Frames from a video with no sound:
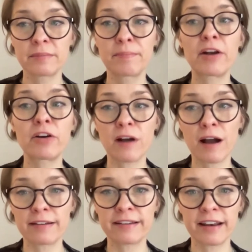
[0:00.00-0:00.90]
better
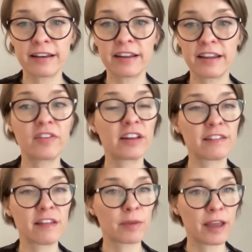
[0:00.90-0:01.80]
content, even in
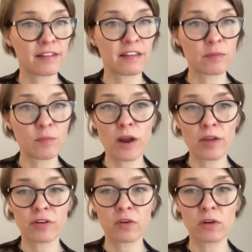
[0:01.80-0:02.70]
some cases, more
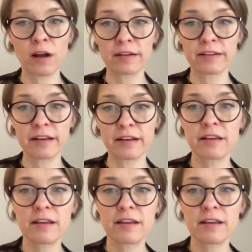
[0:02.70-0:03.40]
ethical content.